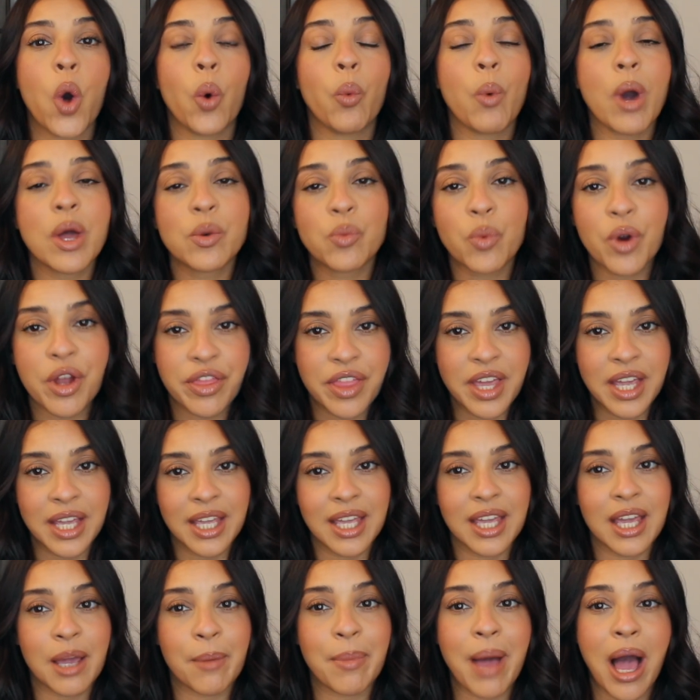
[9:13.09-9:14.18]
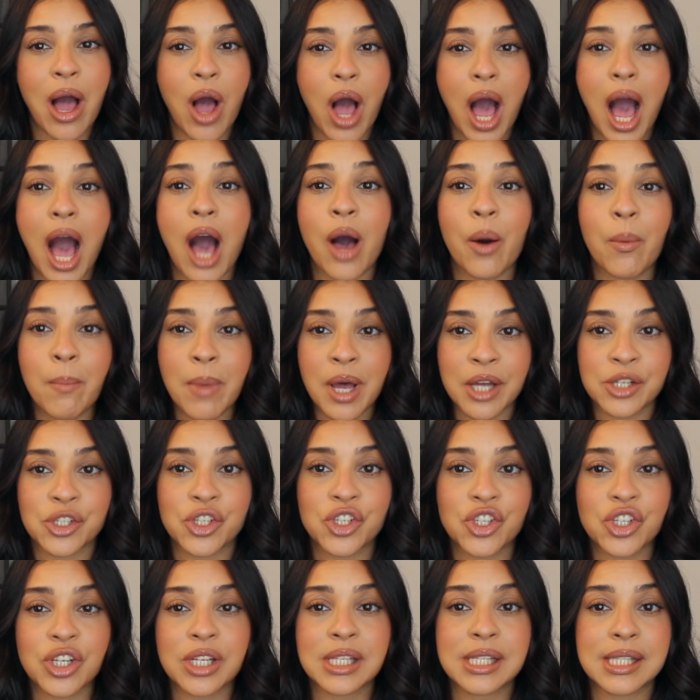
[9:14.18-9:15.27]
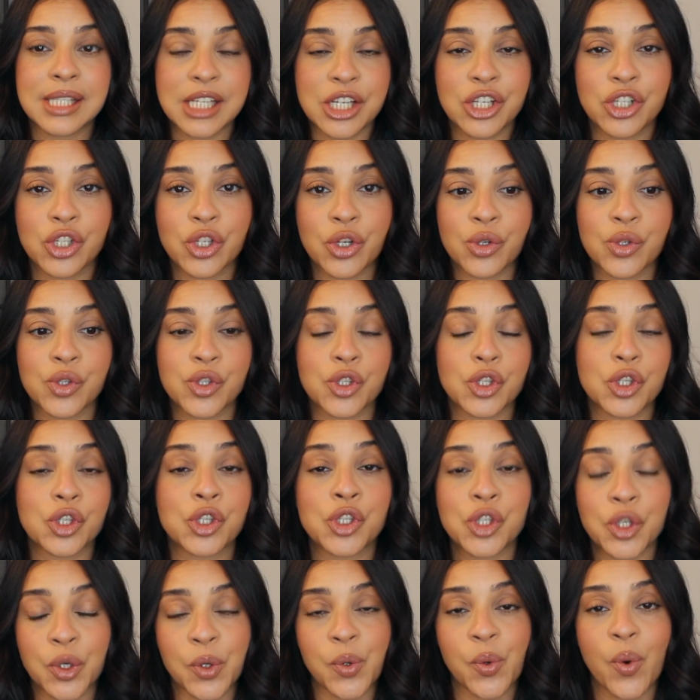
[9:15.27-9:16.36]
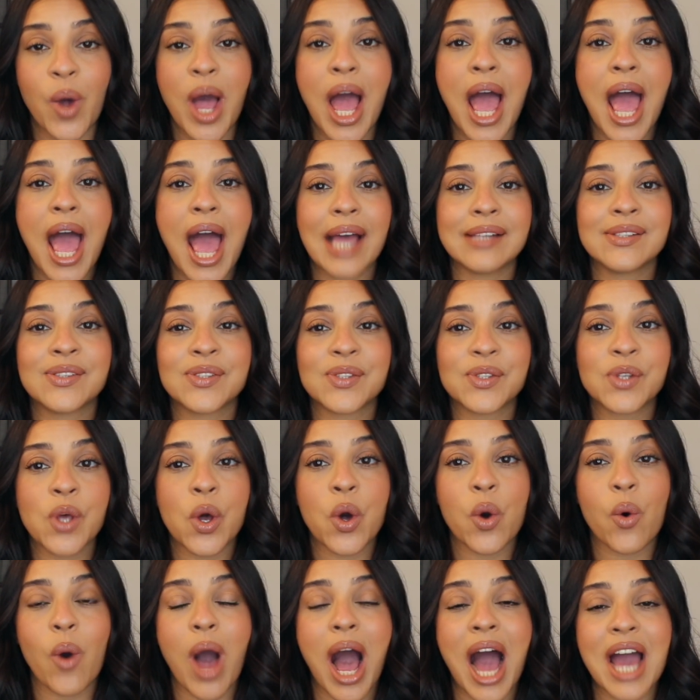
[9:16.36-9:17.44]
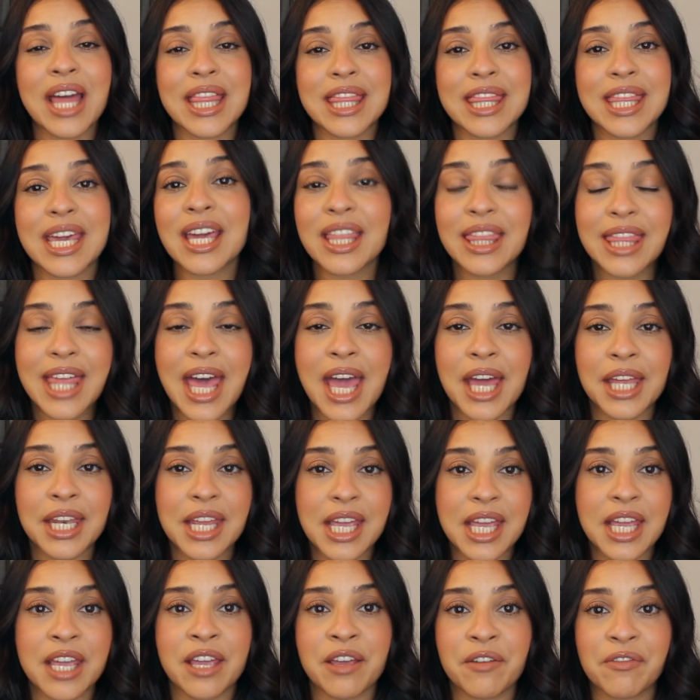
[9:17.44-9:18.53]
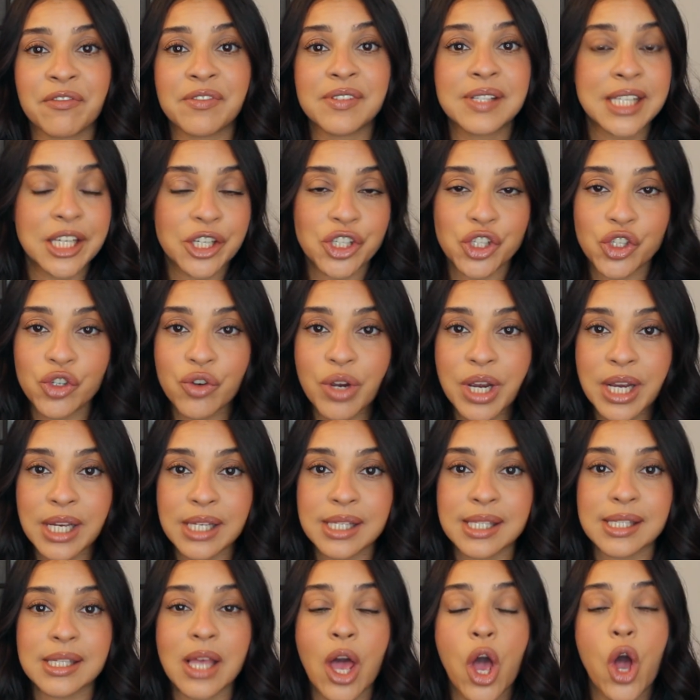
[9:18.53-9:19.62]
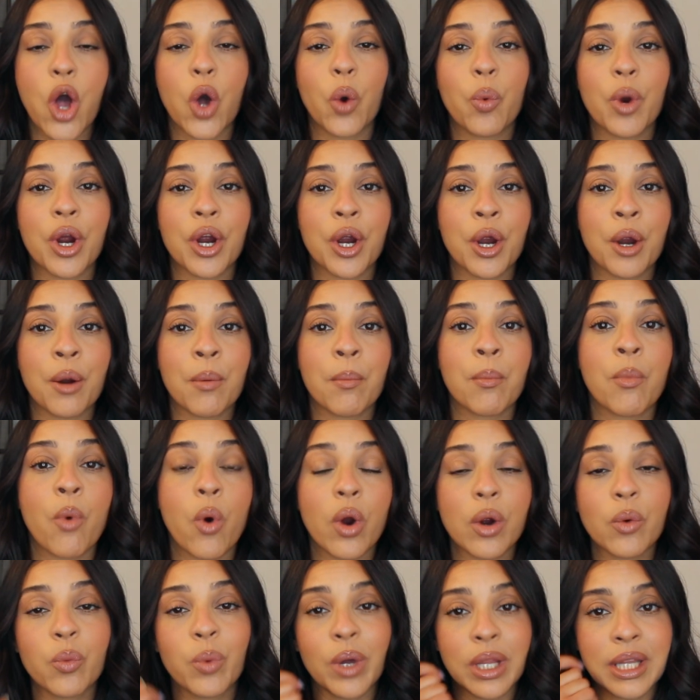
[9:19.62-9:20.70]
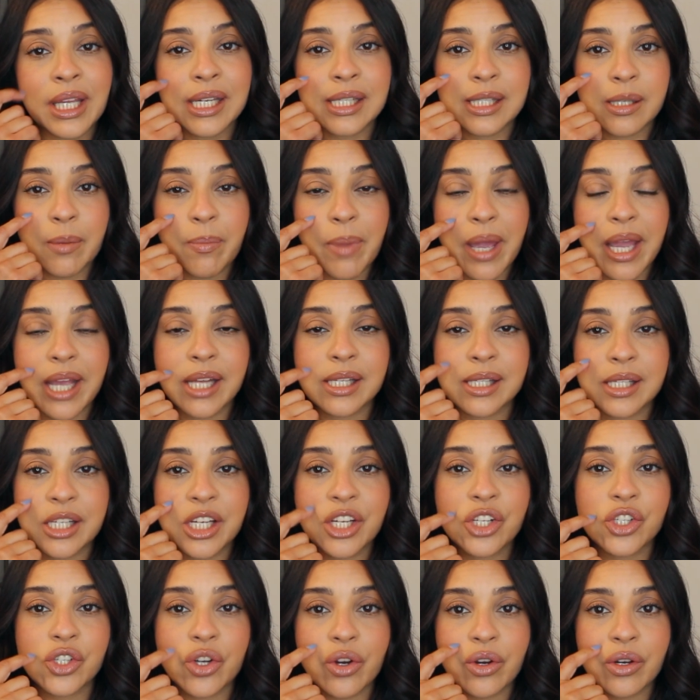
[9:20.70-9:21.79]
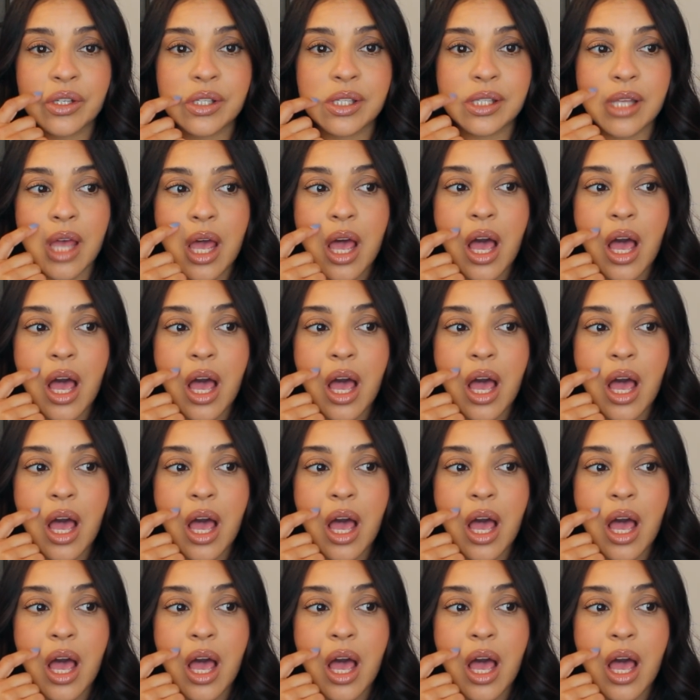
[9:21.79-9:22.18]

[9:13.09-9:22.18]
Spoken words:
when we're thinking about how much teachers do. And so I think that if districts were more willing to pay teachers